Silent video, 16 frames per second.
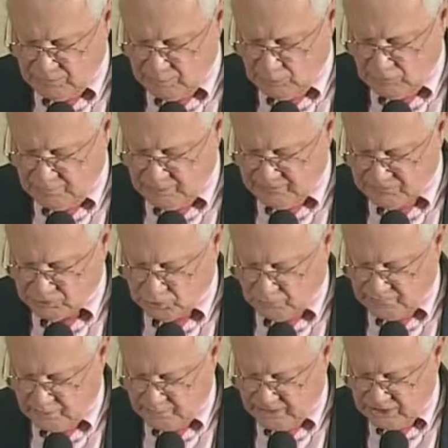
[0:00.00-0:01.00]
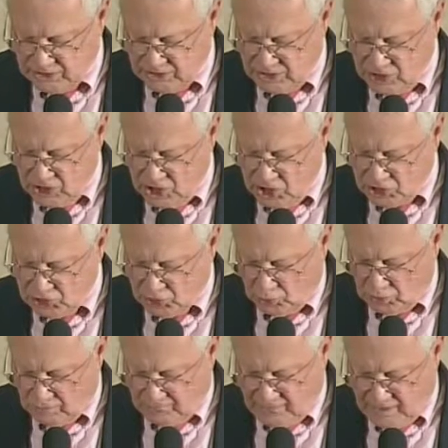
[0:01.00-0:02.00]
on the movement of Soviet-made
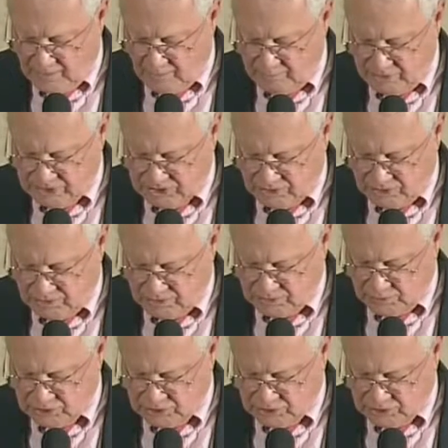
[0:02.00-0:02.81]
shoulder-fired missiles,